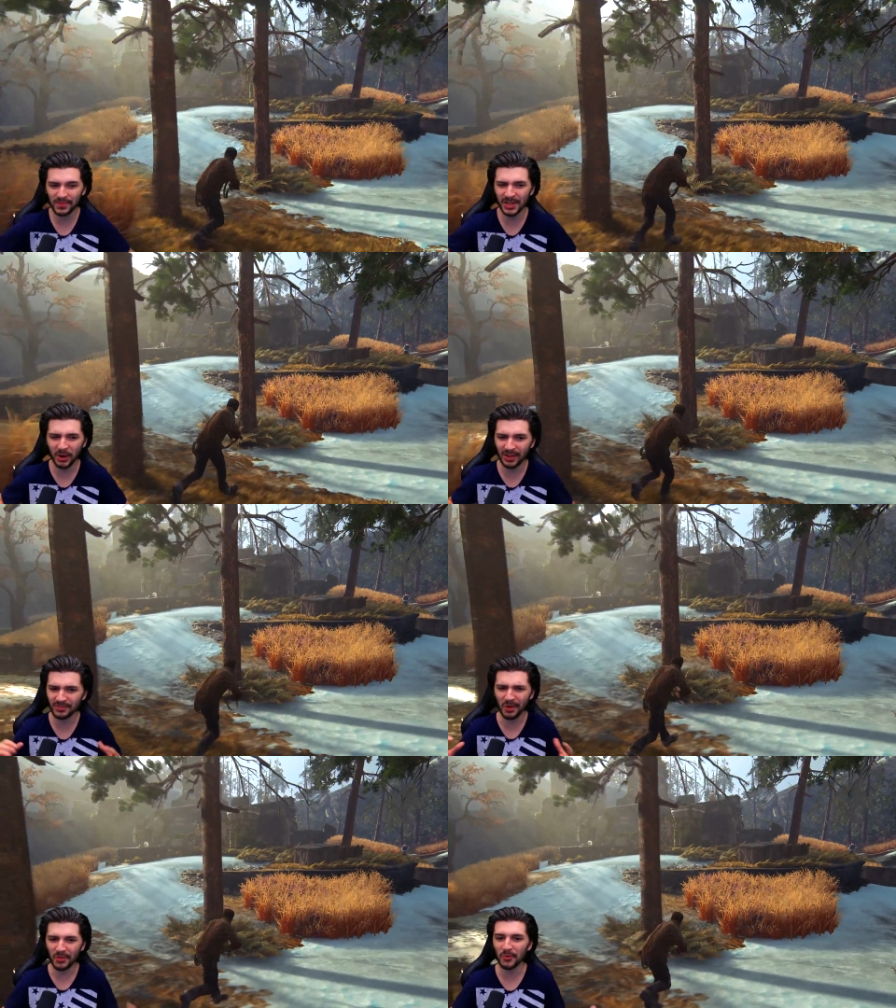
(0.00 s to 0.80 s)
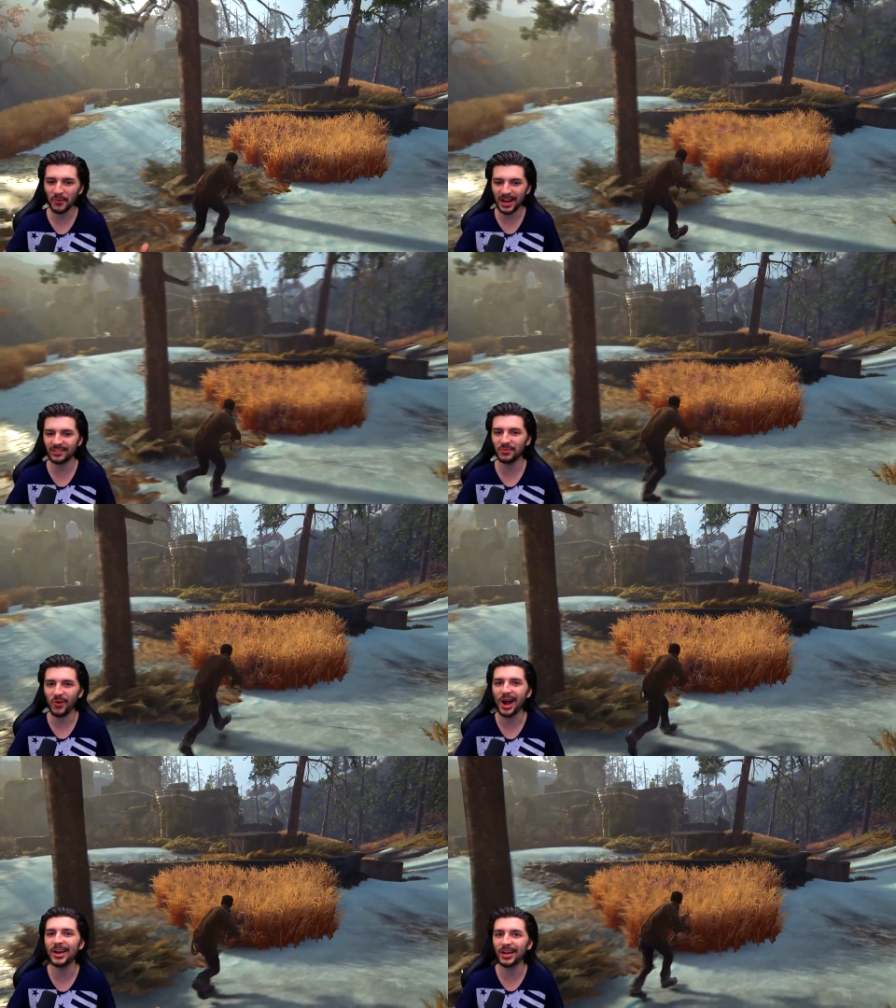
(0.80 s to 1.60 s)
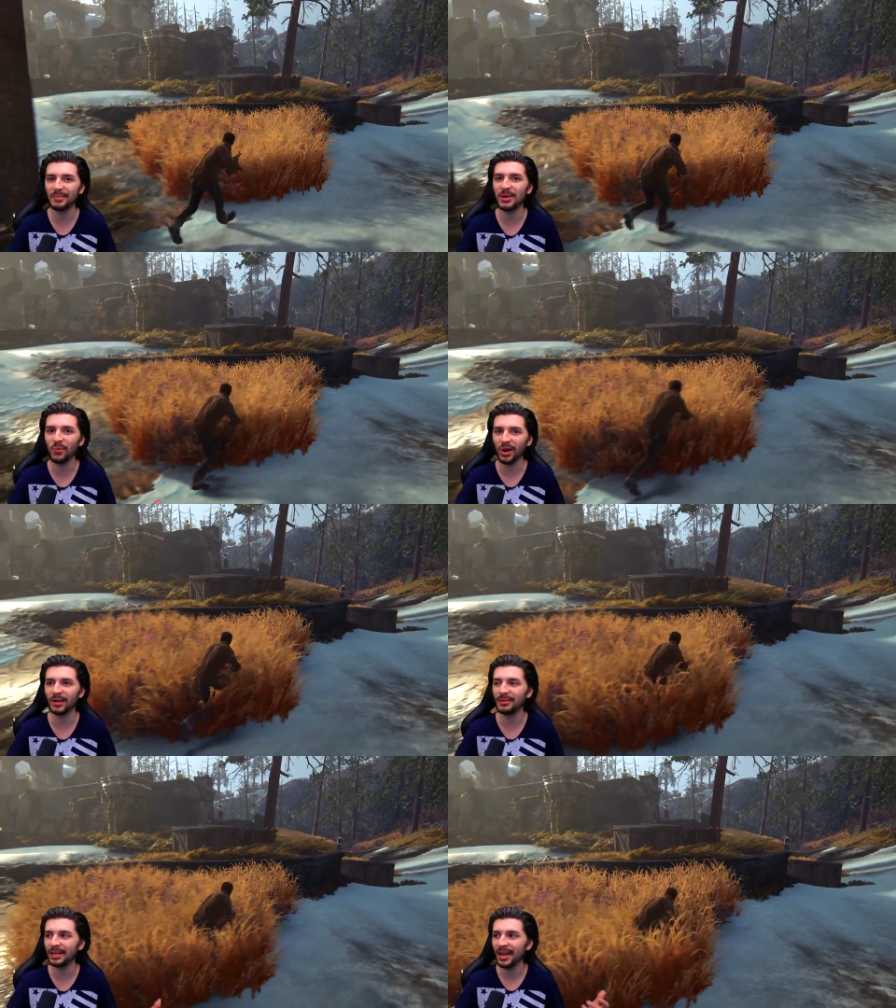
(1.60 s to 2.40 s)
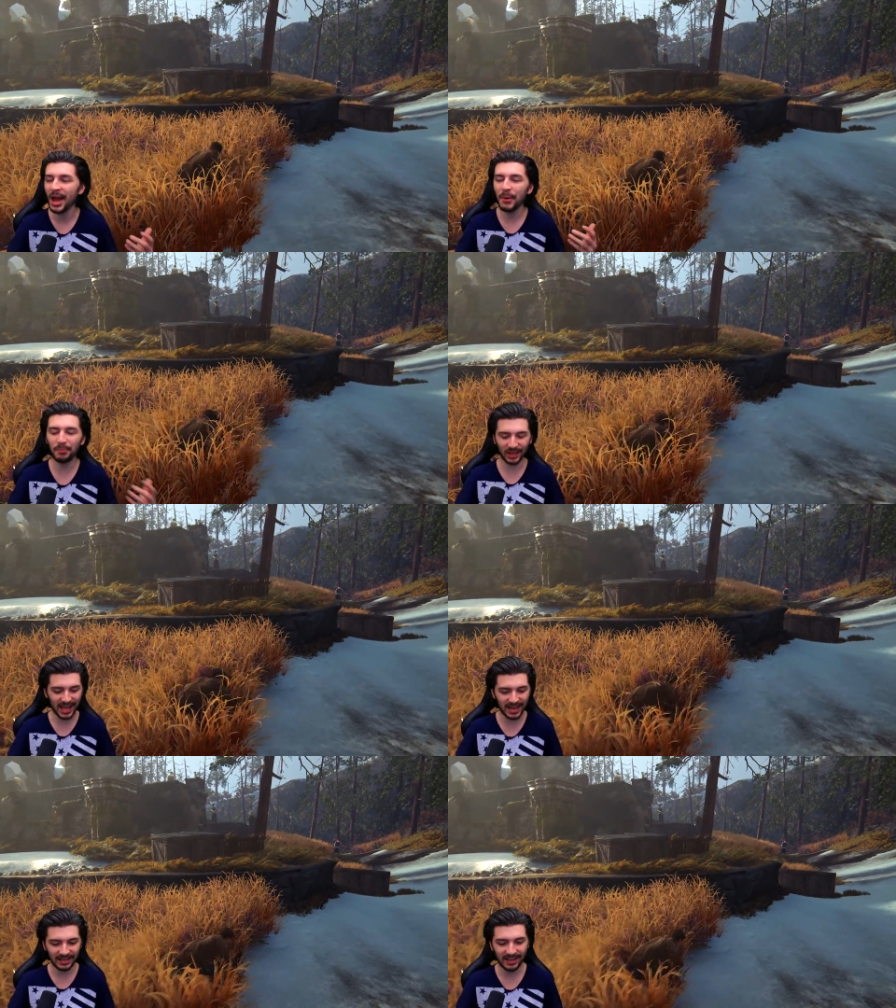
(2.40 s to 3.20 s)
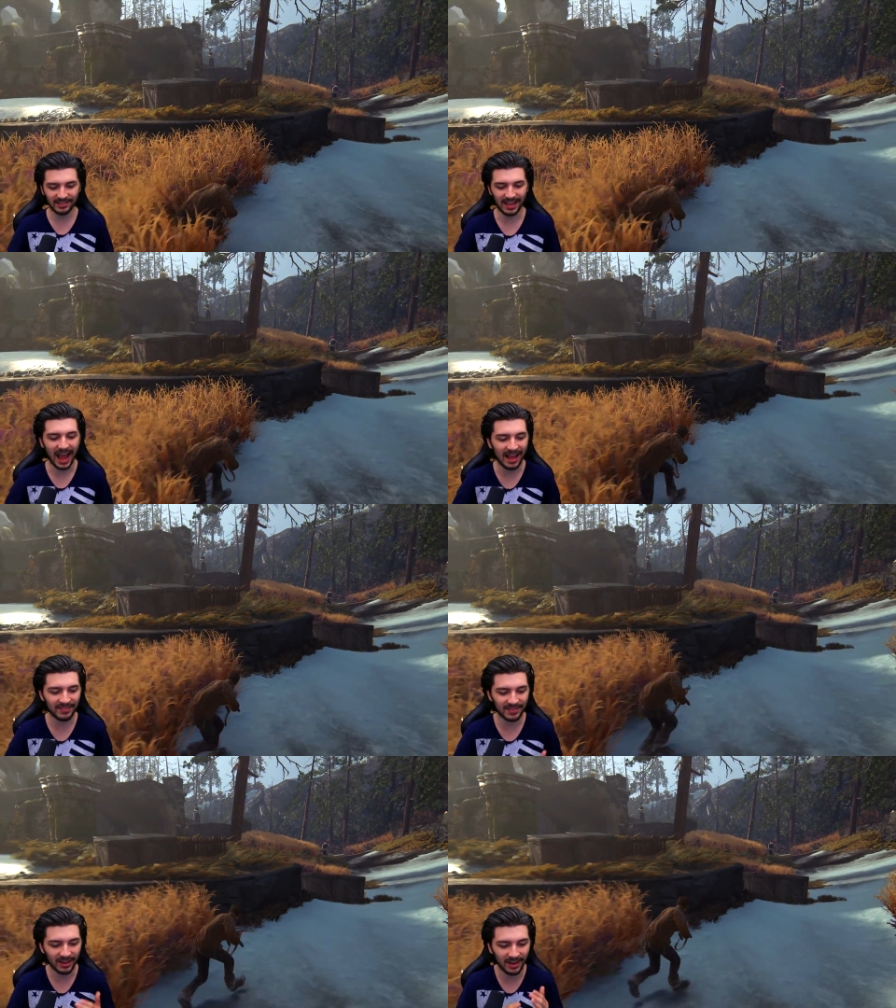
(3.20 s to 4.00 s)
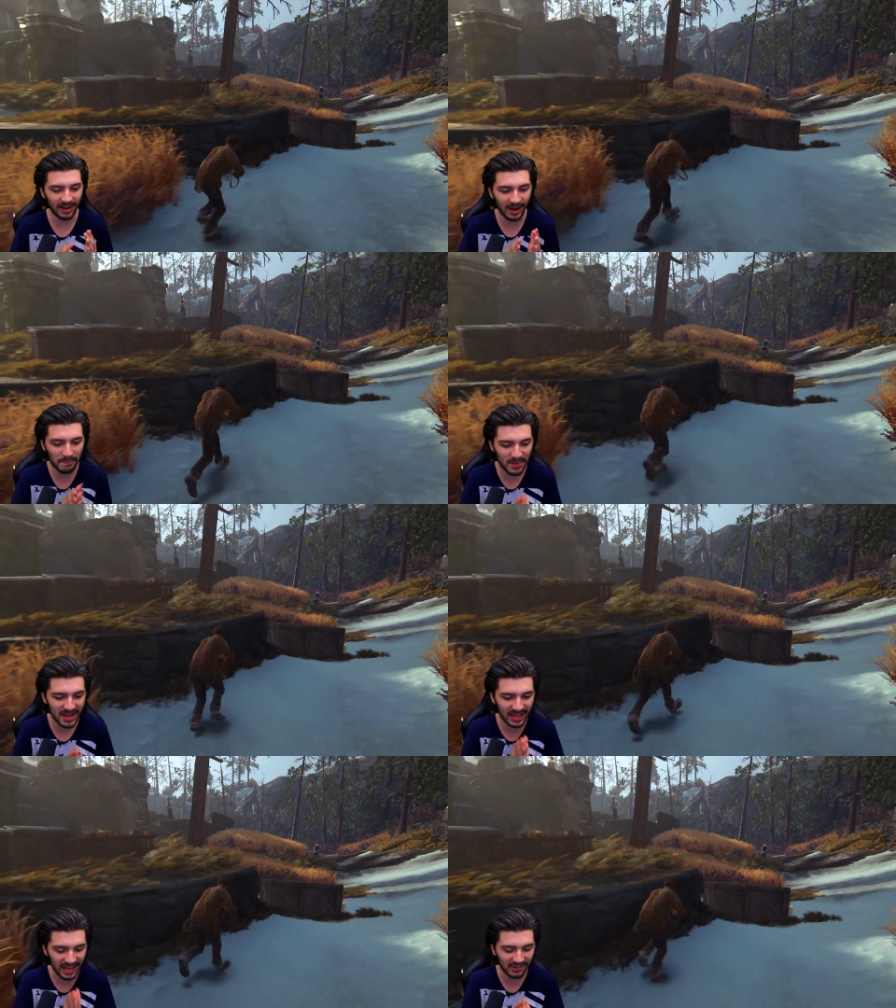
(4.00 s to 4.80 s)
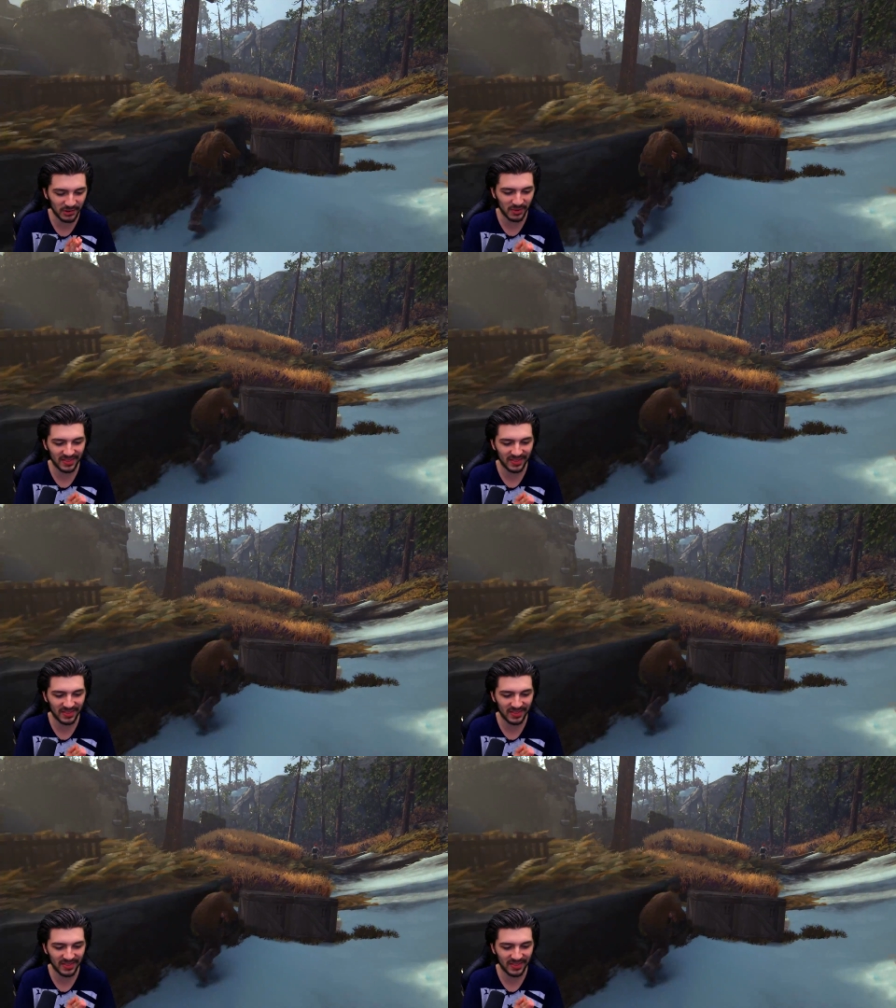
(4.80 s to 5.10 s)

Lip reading: it's not the reason why you're gonna wanna be playing this. And a big issue